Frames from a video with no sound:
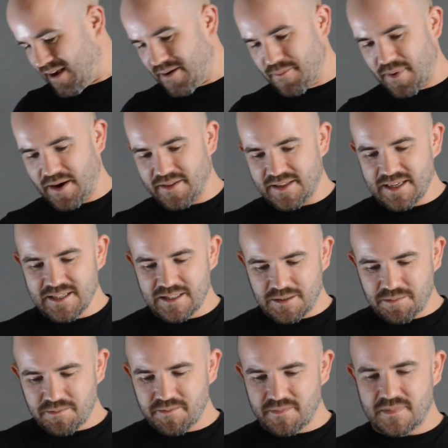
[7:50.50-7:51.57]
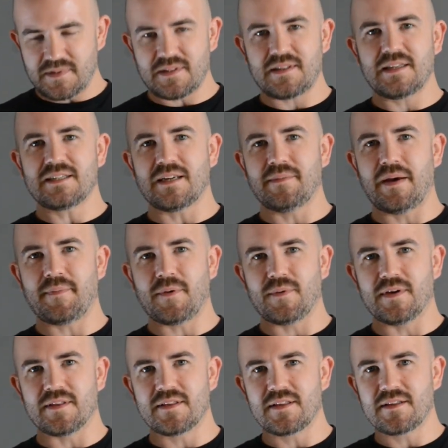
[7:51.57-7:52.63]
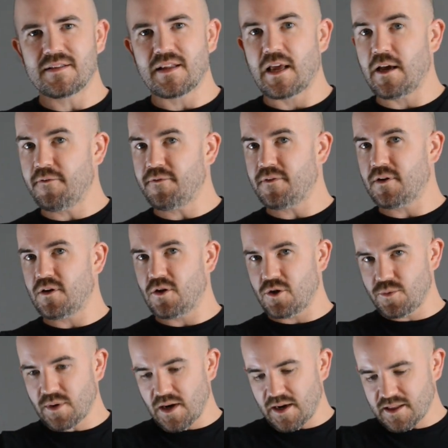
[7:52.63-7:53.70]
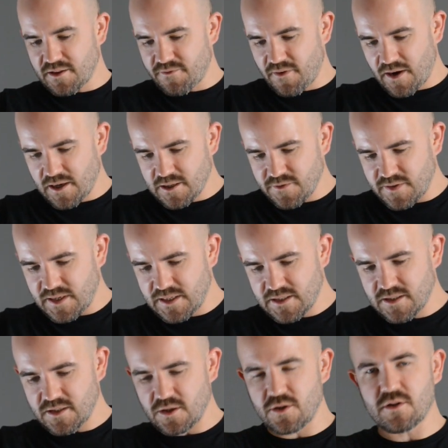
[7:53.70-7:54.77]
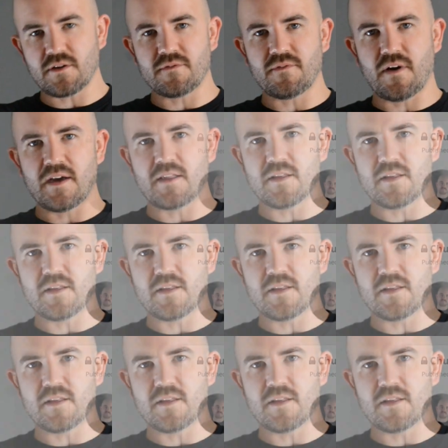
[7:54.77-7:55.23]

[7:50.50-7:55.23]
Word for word: But this I'm happy with. If you would like the files for this, you can find